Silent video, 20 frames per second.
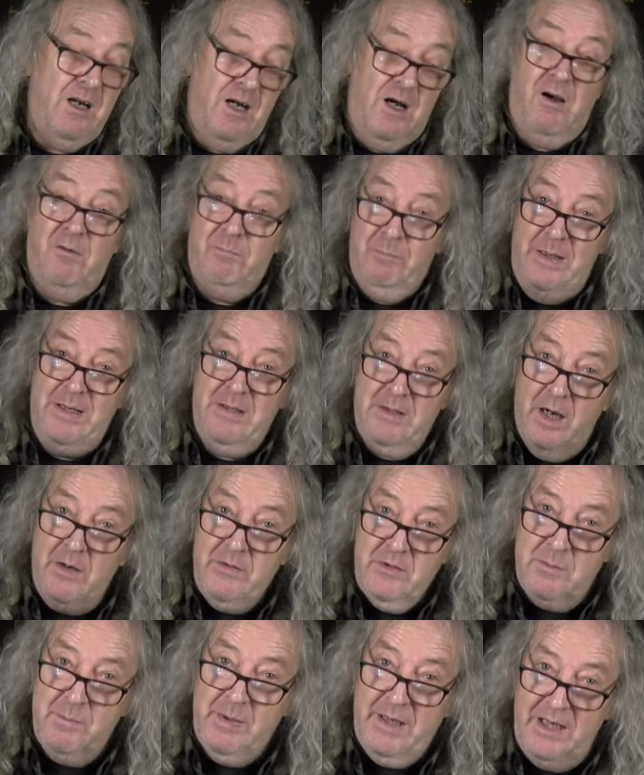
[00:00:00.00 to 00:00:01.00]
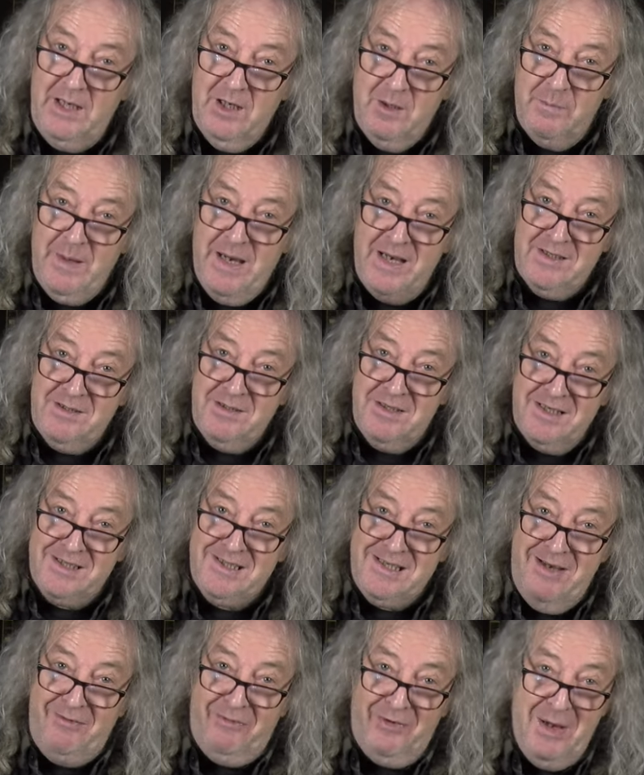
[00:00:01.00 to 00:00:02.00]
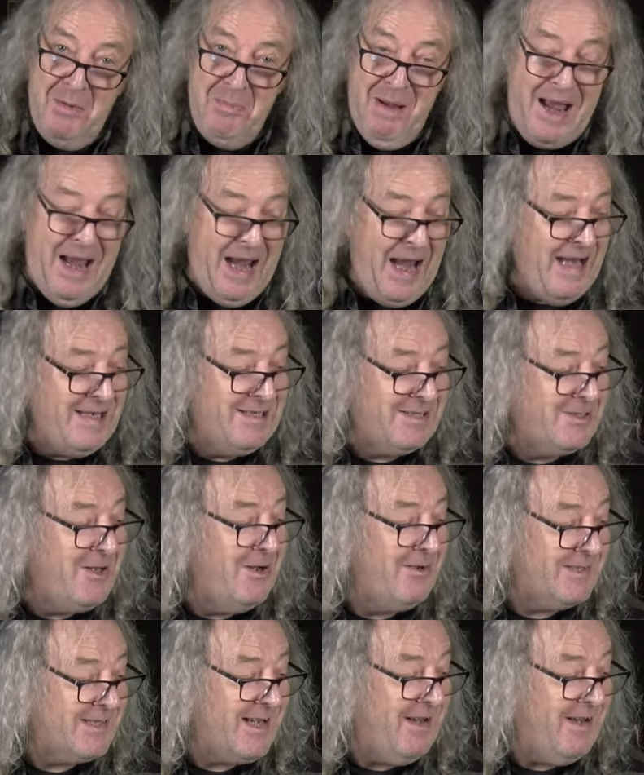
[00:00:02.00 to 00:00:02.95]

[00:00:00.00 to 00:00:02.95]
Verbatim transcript: I've been known to be a little bit sniffy about headstocks,